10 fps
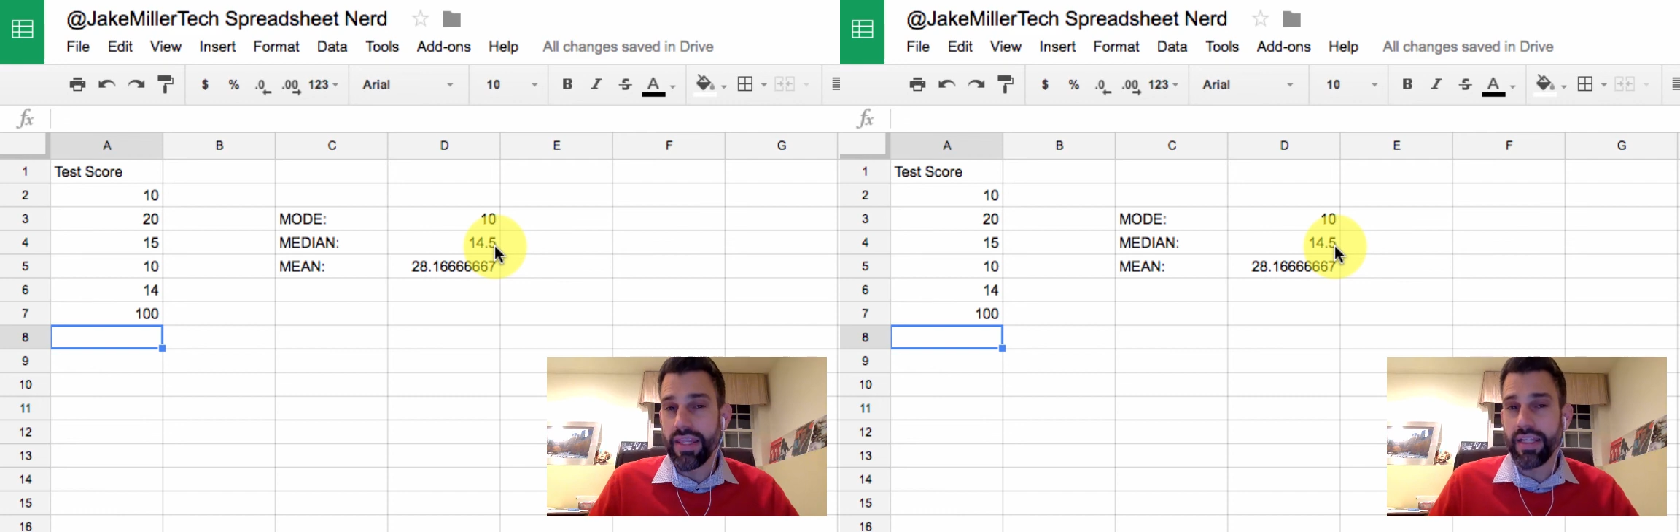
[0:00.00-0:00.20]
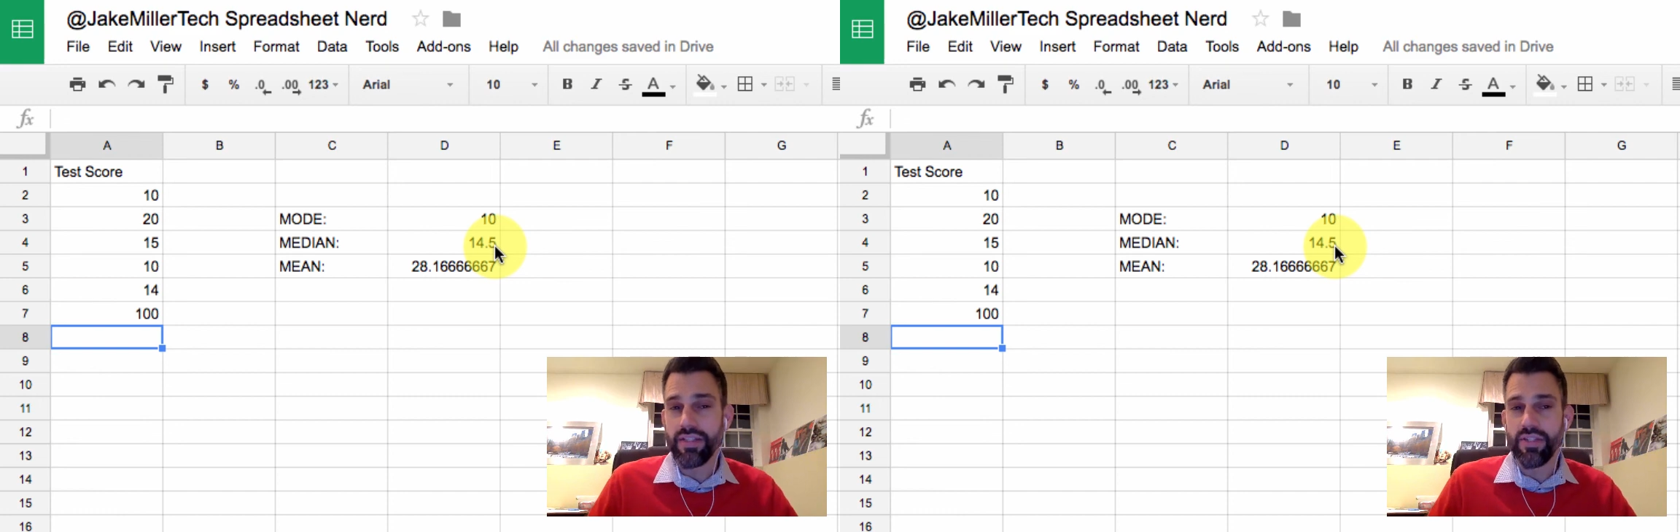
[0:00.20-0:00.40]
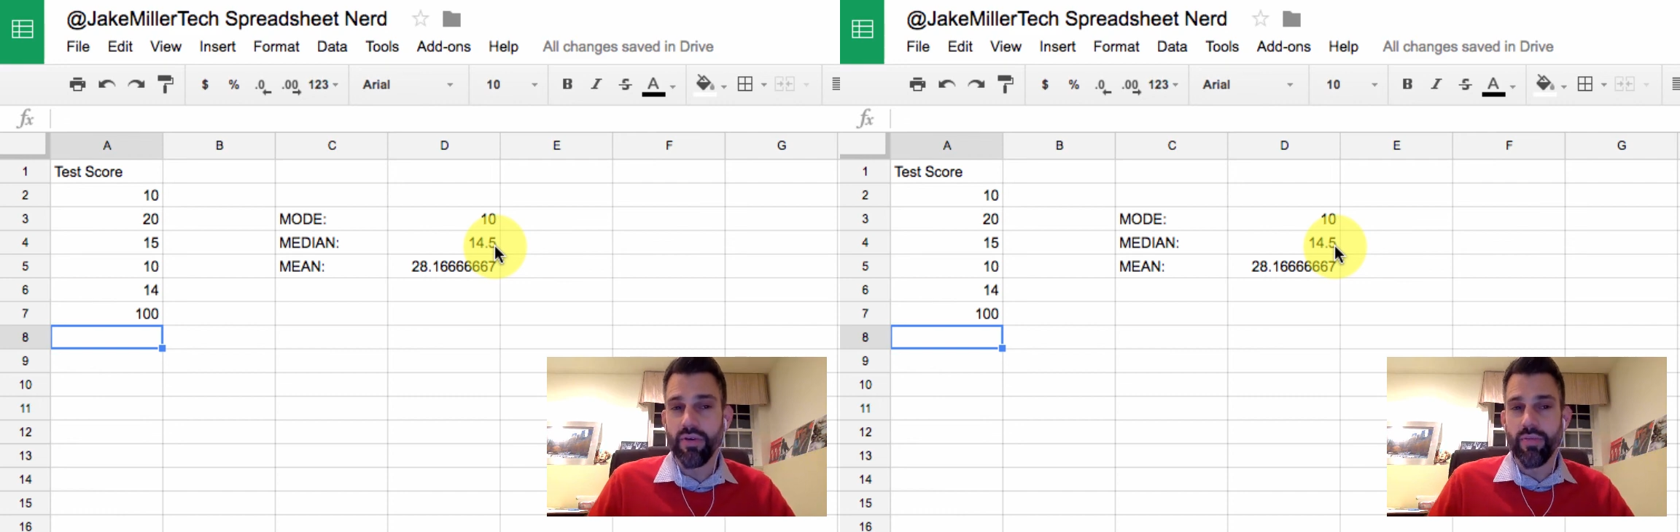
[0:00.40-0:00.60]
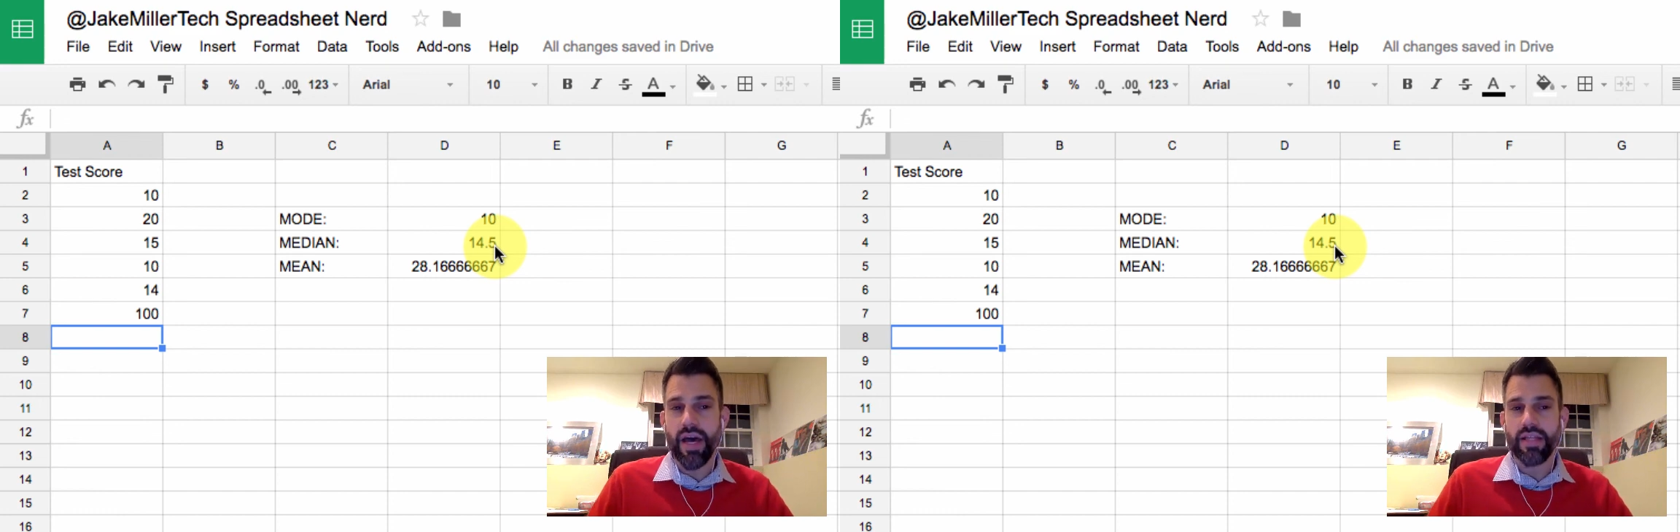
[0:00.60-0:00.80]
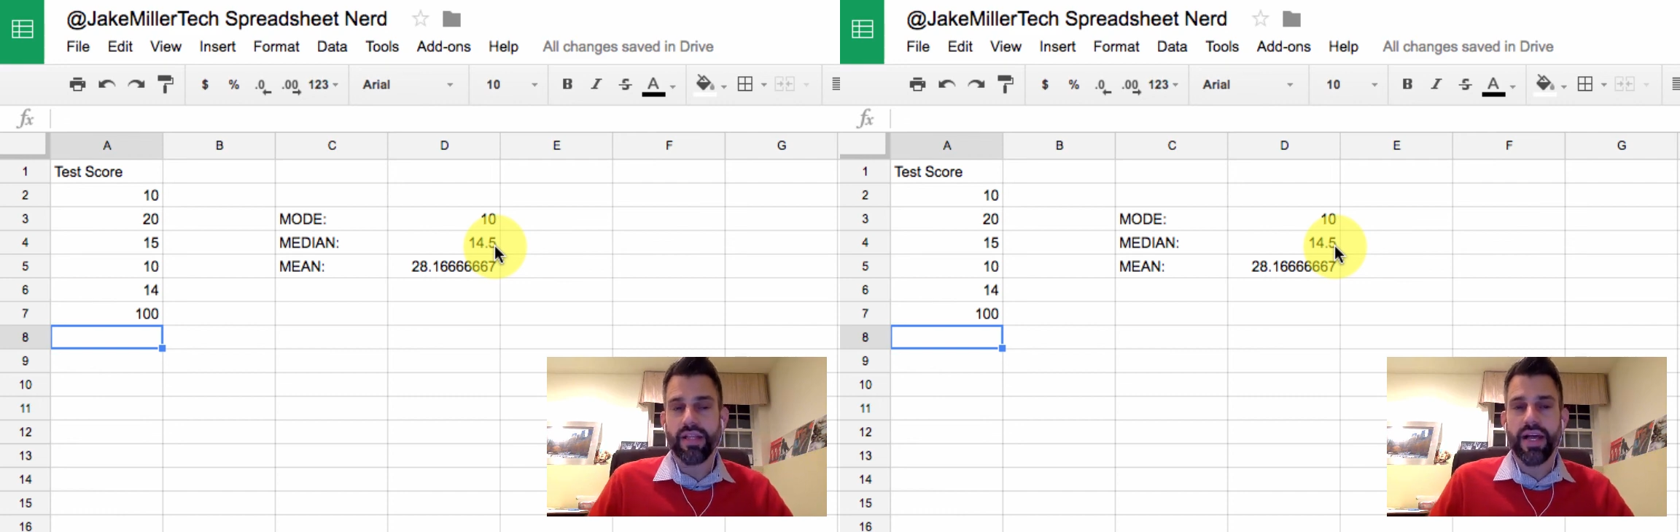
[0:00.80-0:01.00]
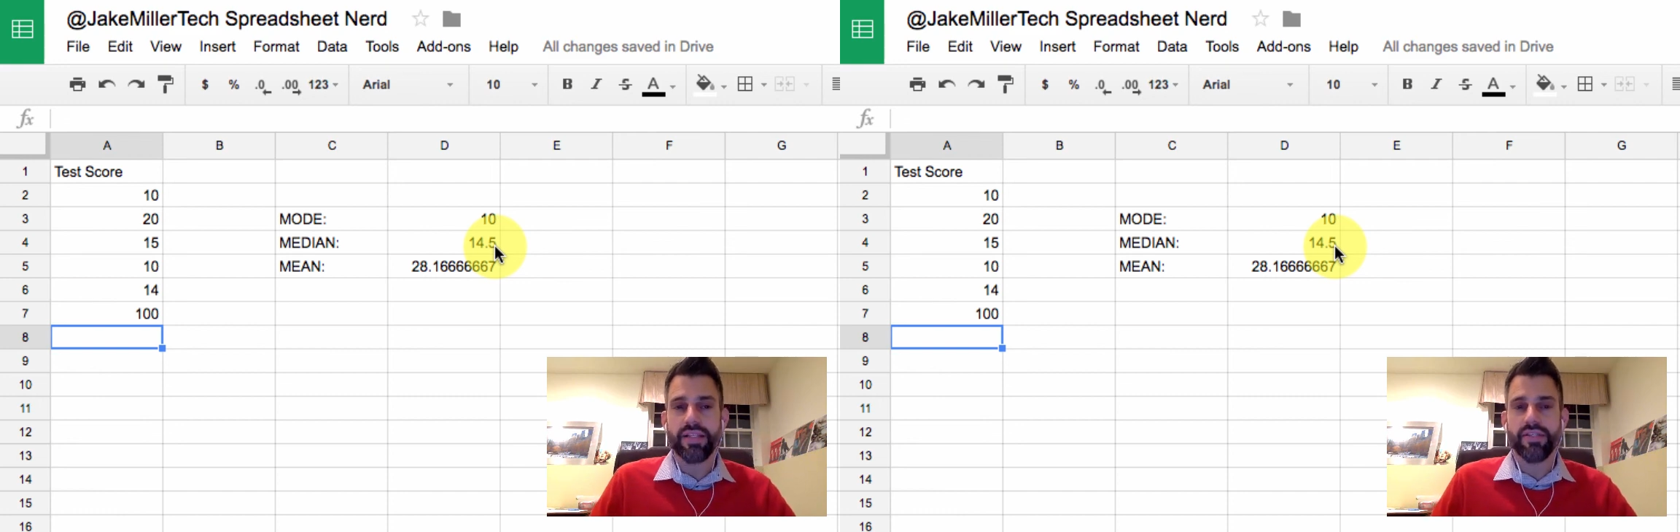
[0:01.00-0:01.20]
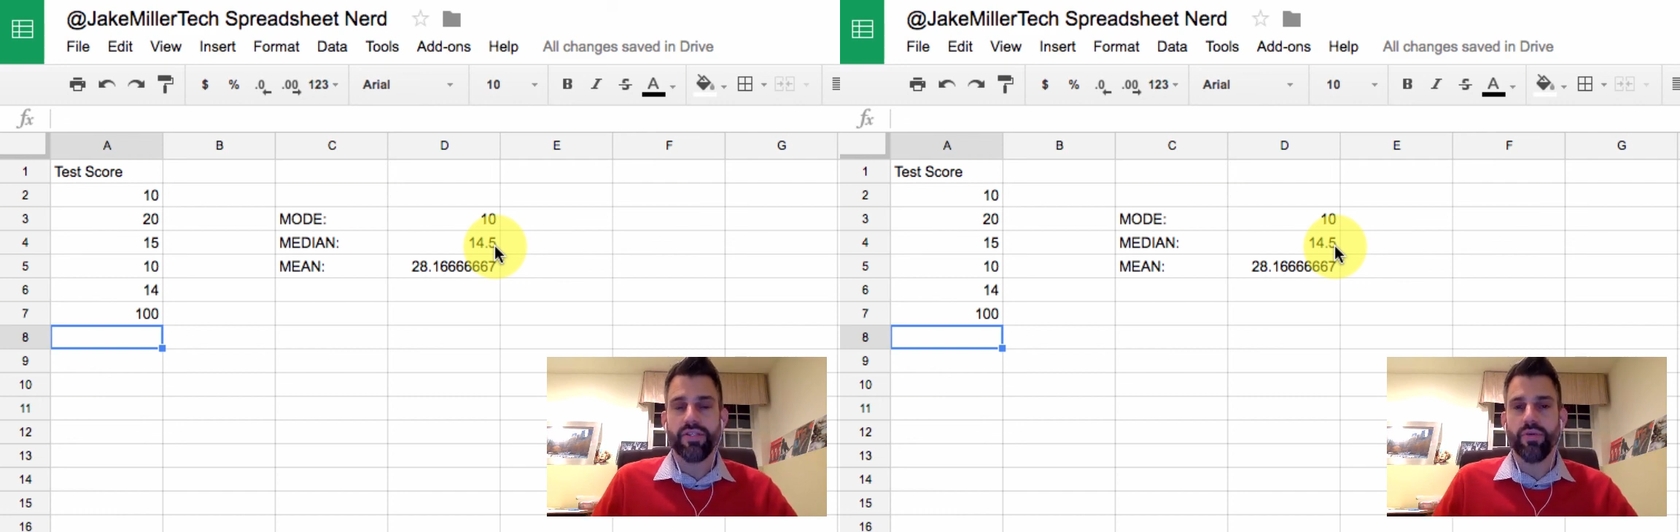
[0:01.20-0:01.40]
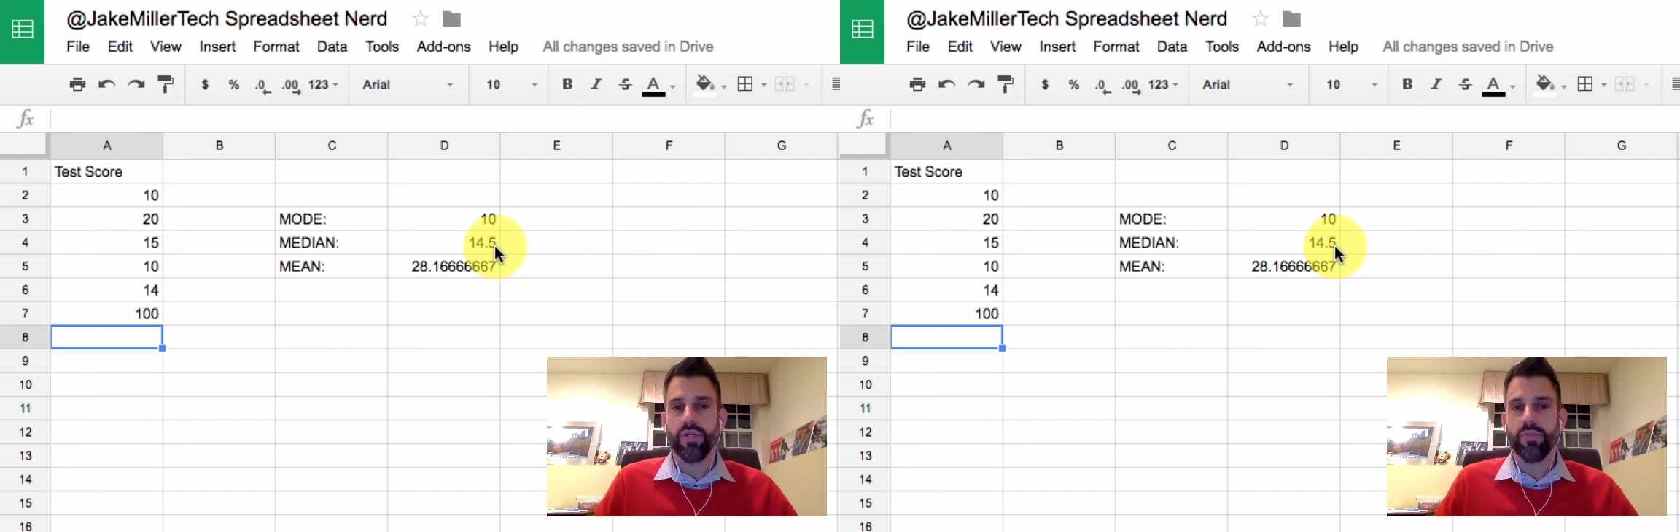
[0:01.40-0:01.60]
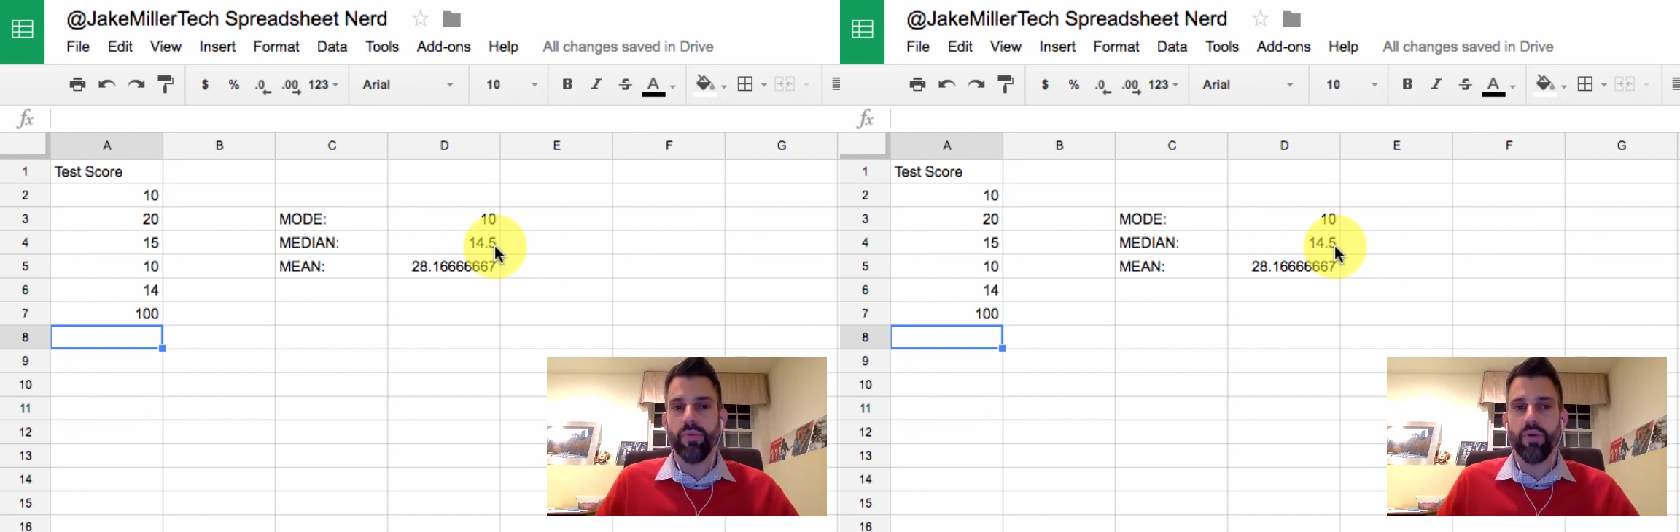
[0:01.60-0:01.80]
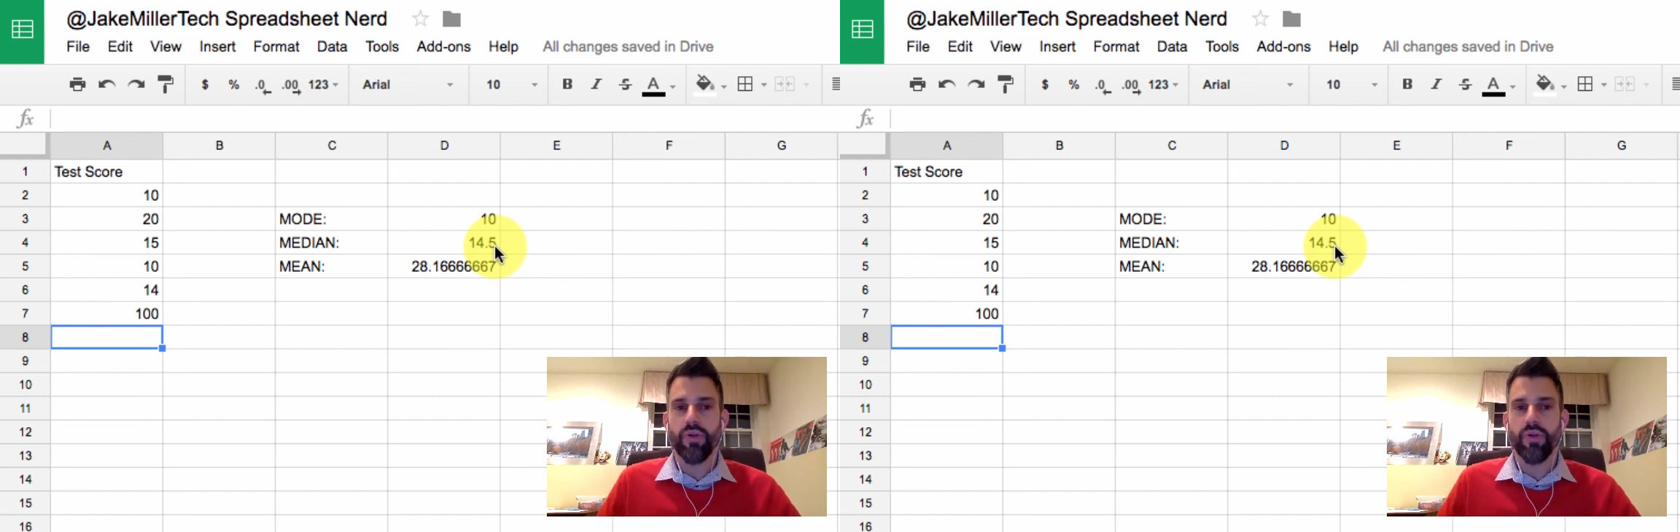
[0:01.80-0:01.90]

thing to do in math classes to explore